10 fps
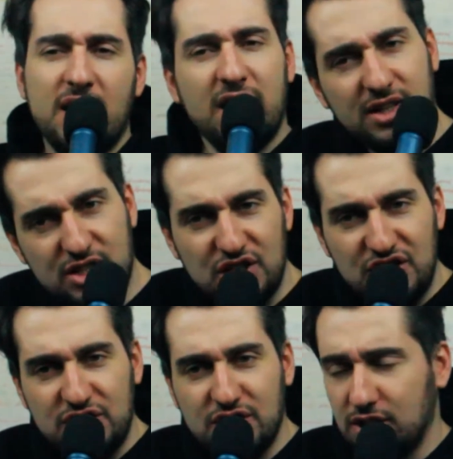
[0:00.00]
it's
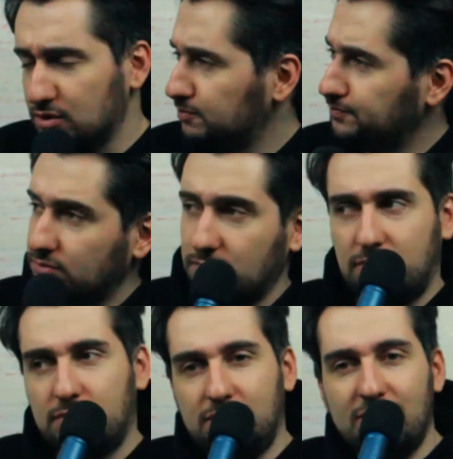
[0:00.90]
easy,
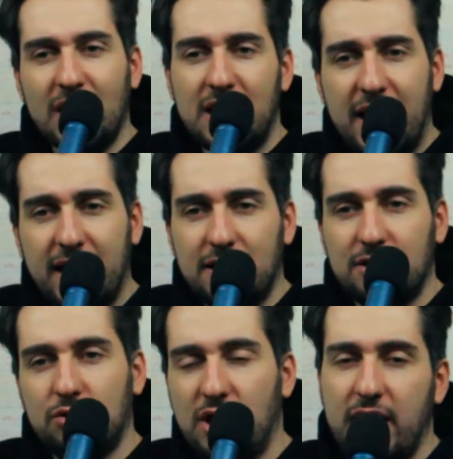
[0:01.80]
like
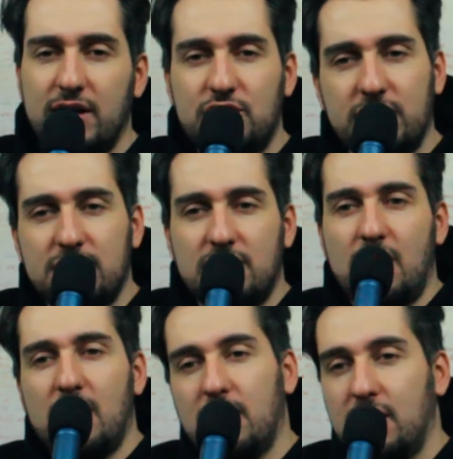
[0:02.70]
you can just
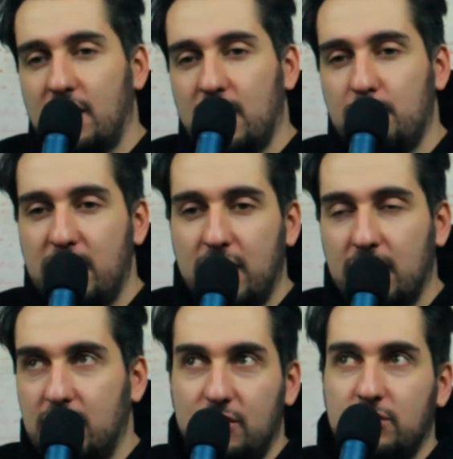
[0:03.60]
uh,
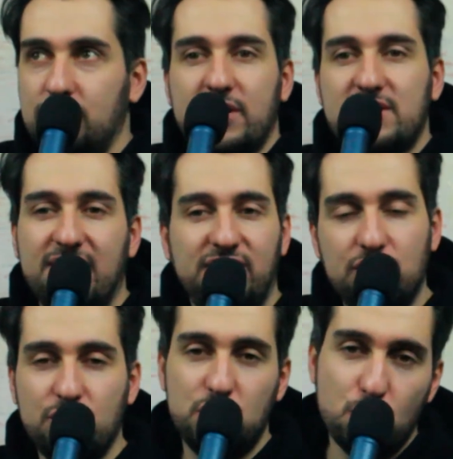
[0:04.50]
may just have to
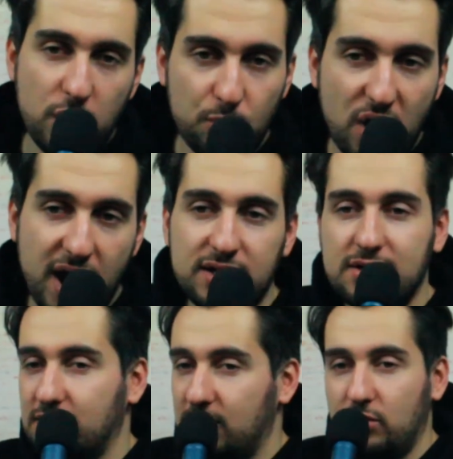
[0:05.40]
use
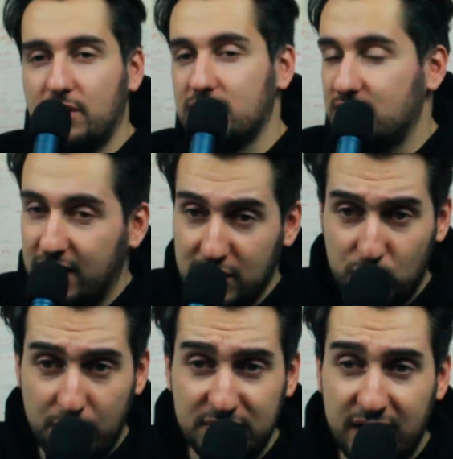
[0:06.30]
WordPress and then you can sell
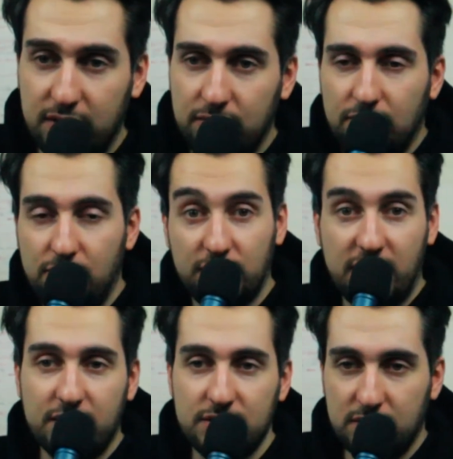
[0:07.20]
this website for
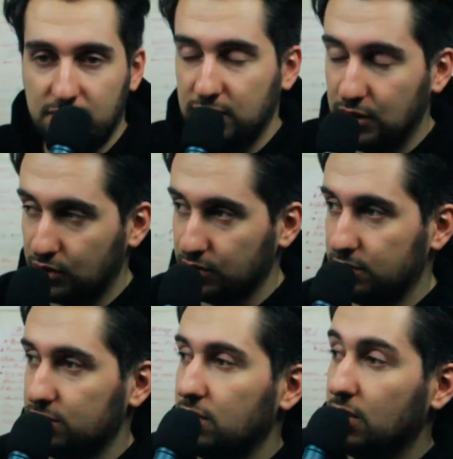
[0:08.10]
thousands of
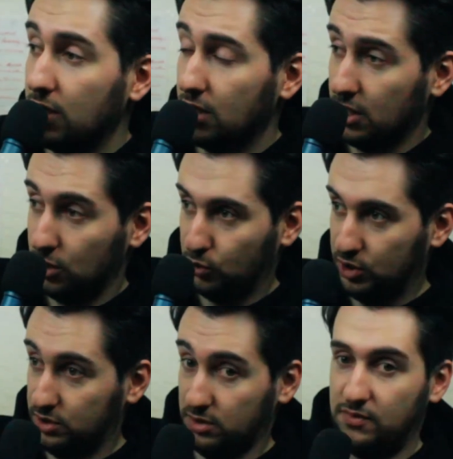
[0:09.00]
euros,
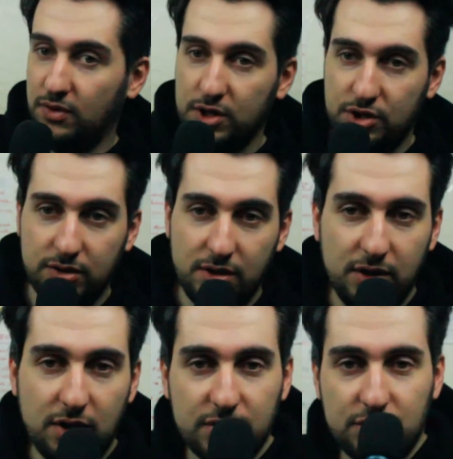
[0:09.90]
which is
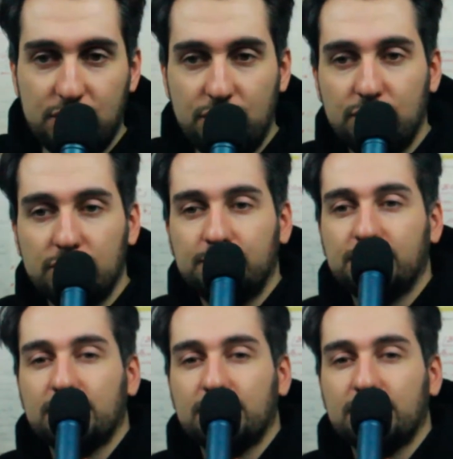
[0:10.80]
unfortunately also true.